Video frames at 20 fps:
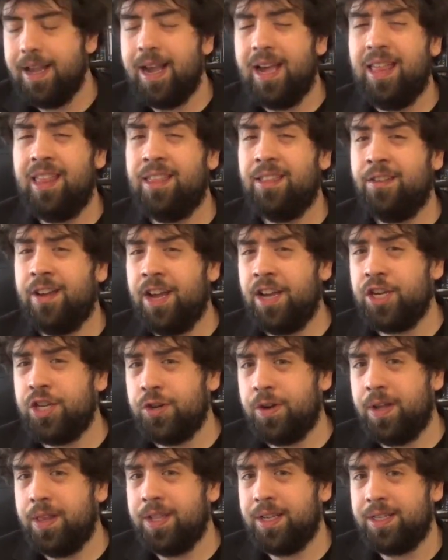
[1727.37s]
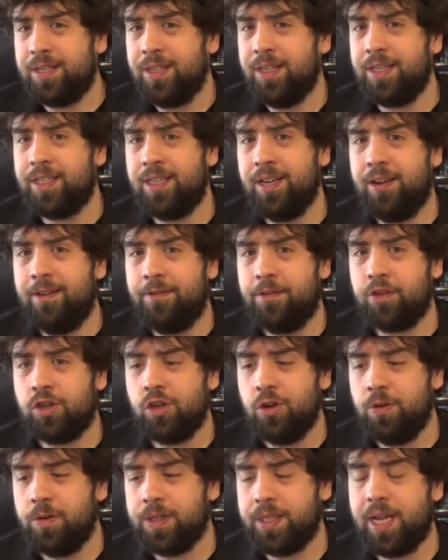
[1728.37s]
And the last show on this list of
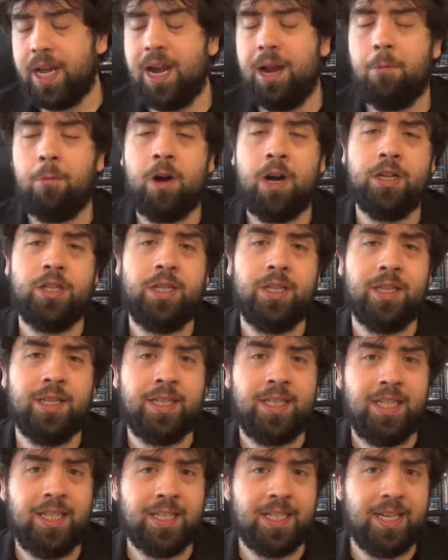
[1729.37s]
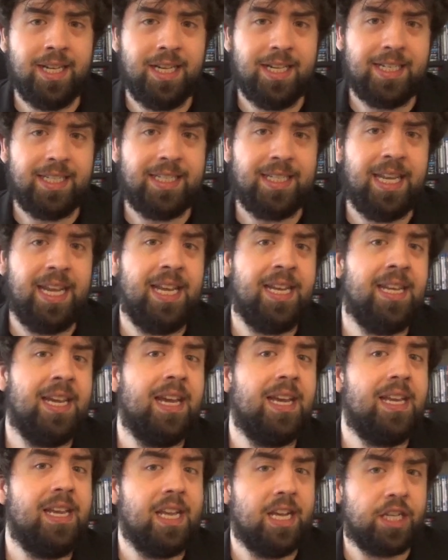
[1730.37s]
shows that I'm watching this season is Sing
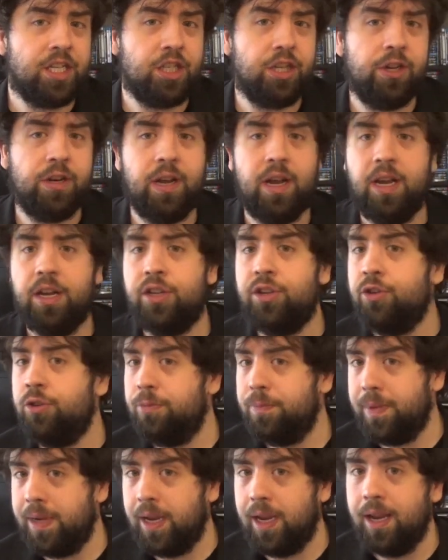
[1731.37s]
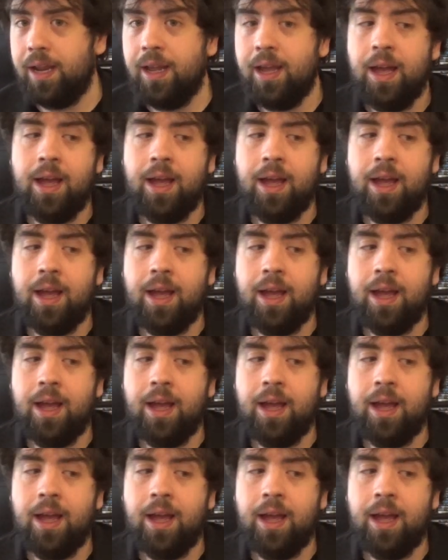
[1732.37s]
Yesterday to Me.